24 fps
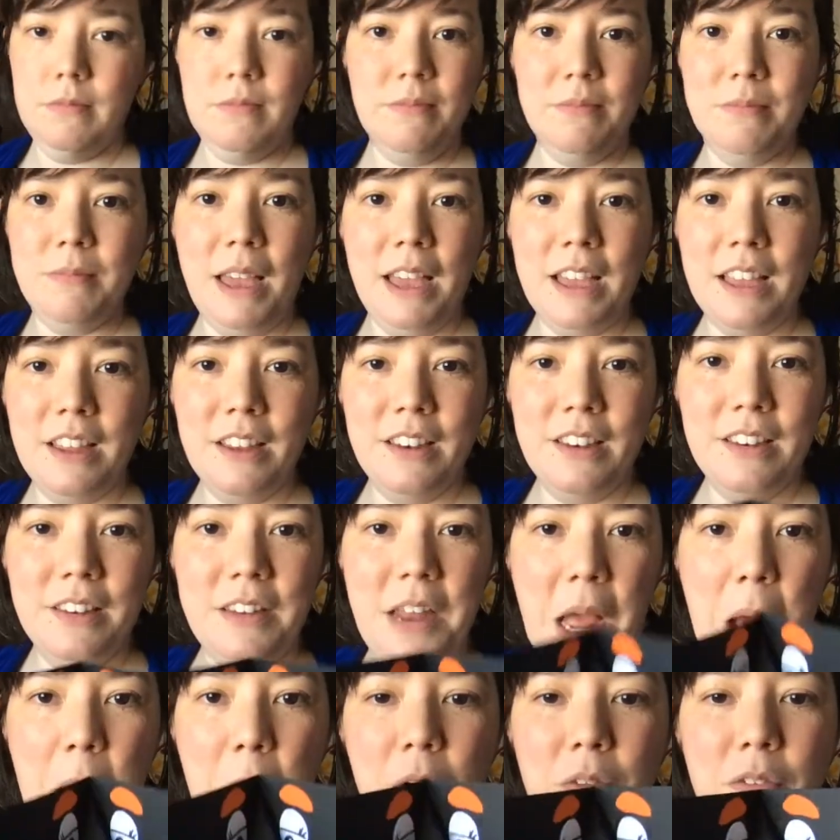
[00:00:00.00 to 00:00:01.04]
make it
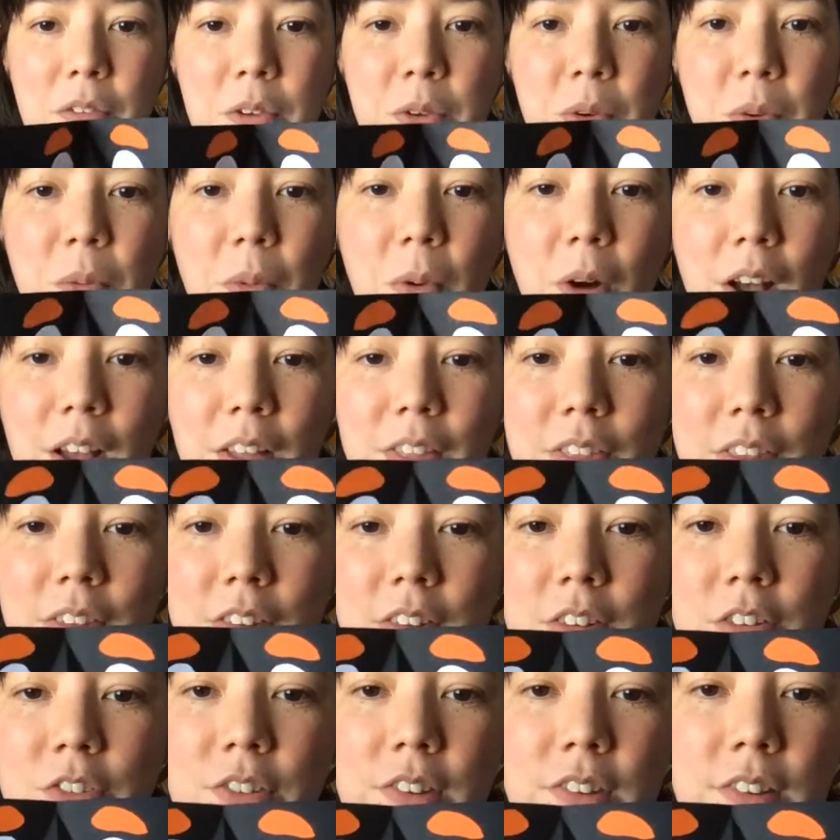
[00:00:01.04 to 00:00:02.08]
however you want. This
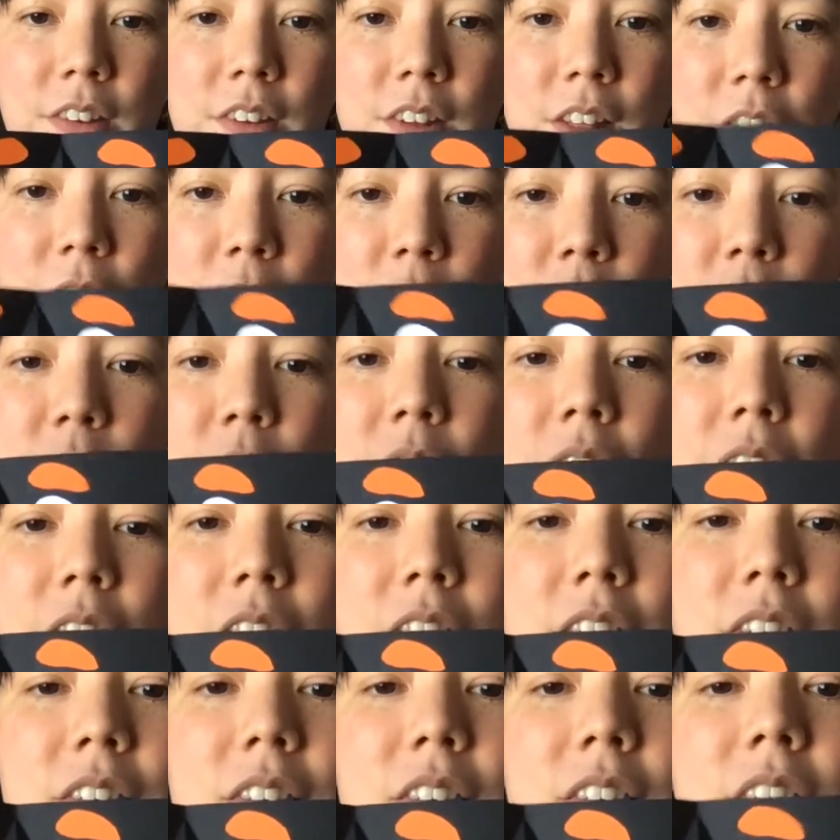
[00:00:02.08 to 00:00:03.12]
is just another
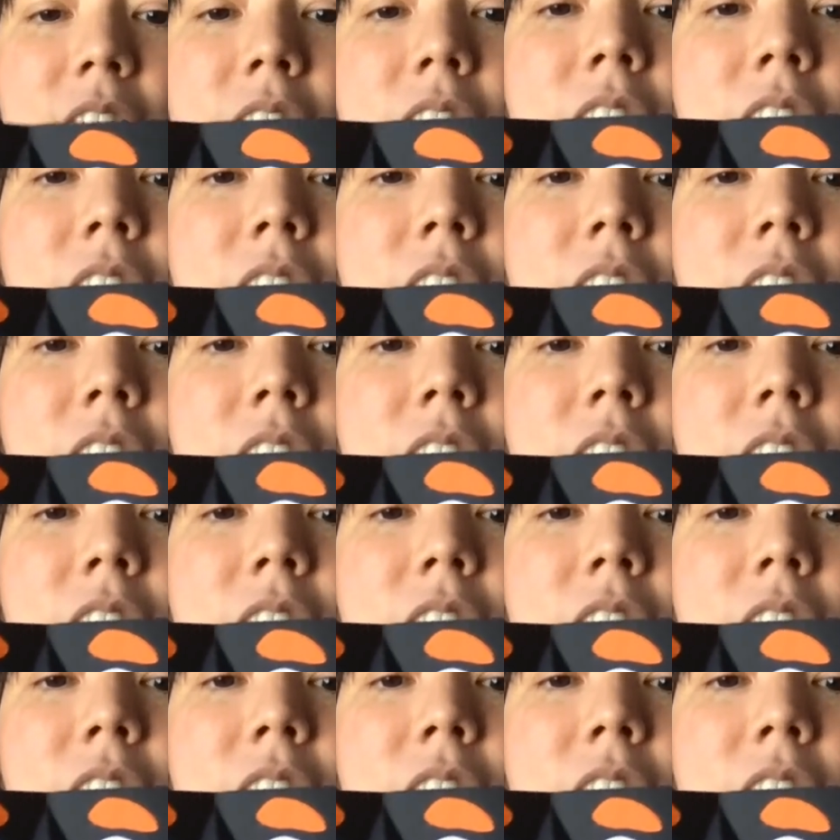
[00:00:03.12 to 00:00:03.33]
face.